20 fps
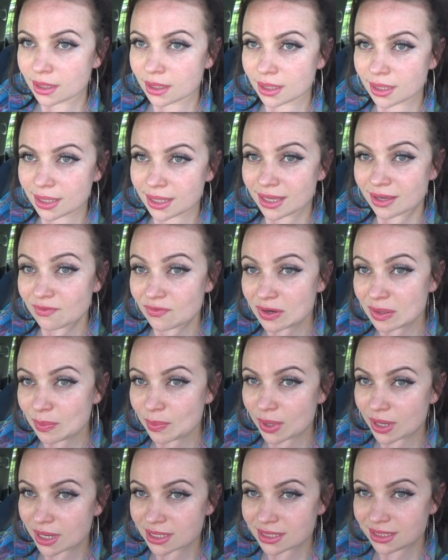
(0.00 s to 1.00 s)
hey
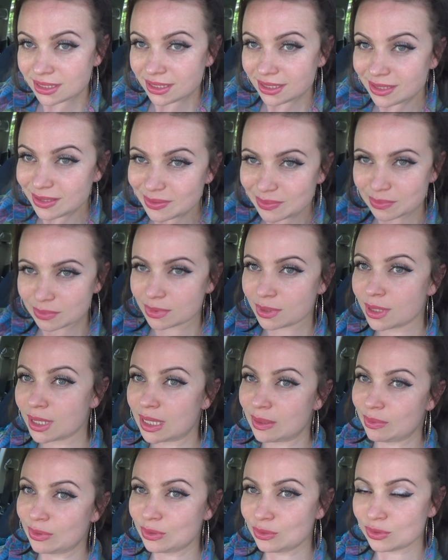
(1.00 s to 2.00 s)
everybody
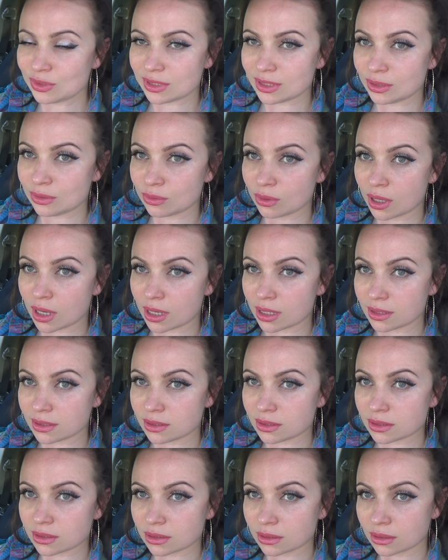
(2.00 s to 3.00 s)
happy to see you
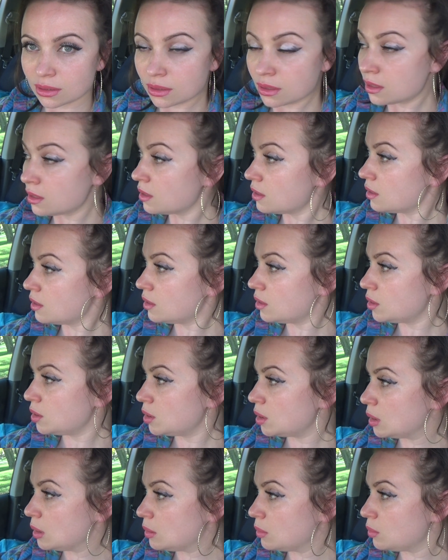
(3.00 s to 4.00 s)
guys
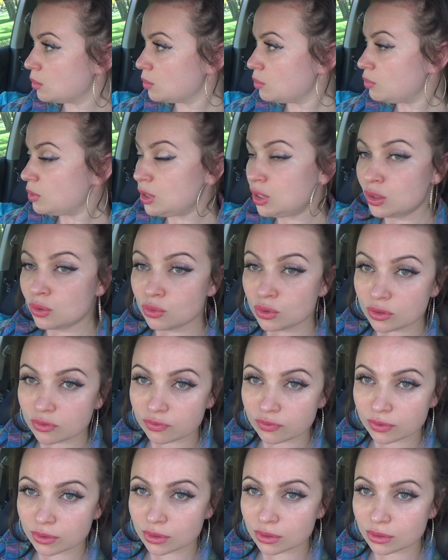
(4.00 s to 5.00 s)

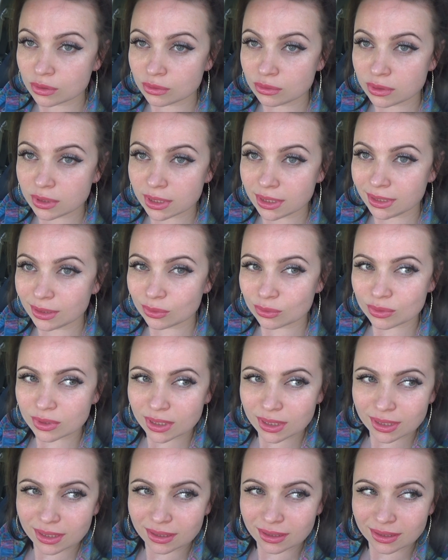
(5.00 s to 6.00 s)
beautiful day
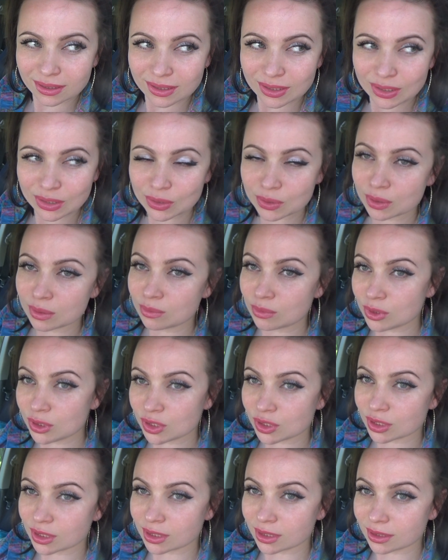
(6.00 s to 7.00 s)
today here in
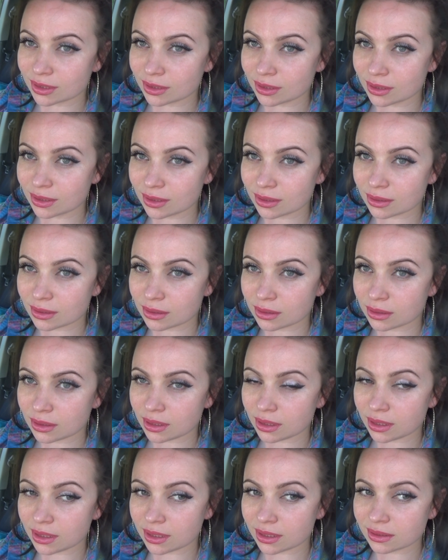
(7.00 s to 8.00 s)
Michigan
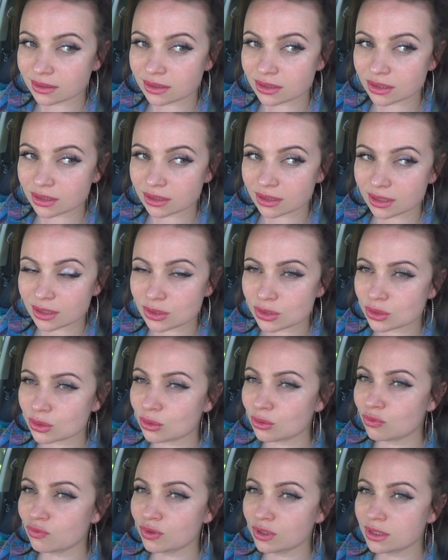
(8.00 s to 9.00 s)
and it's
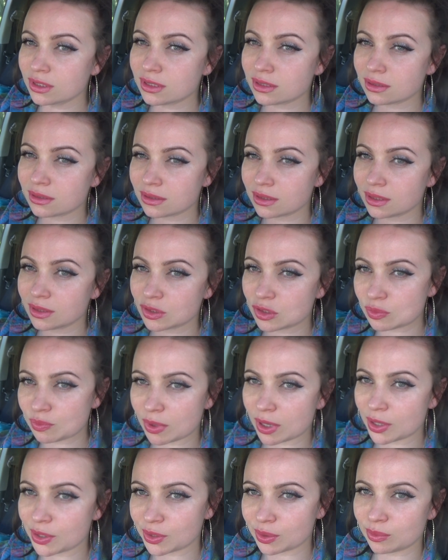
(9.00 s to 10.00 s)
always
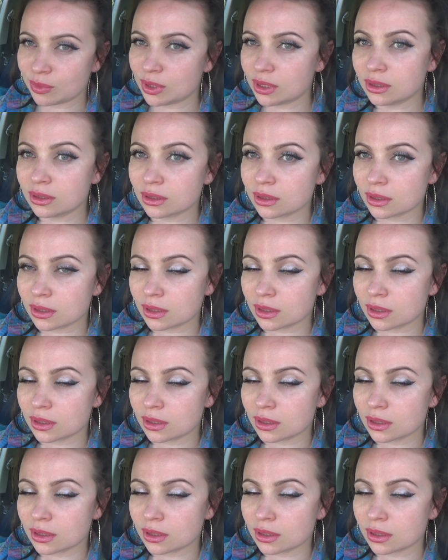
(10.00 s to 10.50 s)
inspire me